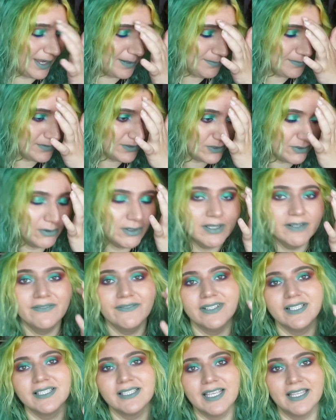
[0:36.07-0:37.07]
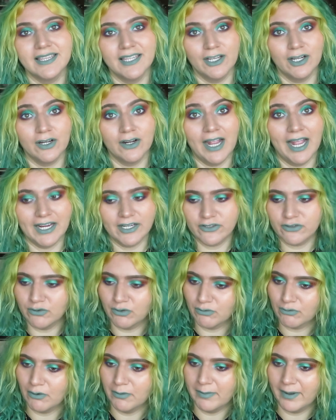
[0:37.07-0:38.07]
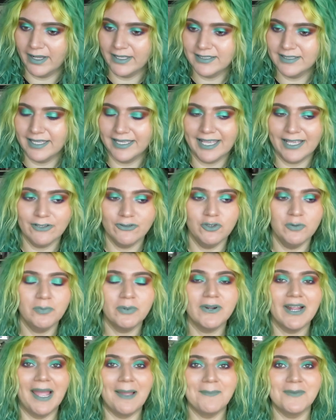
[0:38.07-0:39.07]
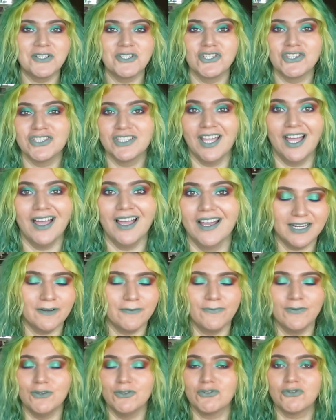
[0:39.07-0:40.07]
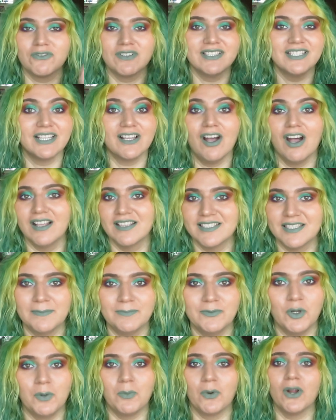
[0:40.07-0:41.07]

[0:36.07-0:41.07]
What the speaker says: I'm so convinced that they are actual robots. Like SuperM is just not a futuristic concept no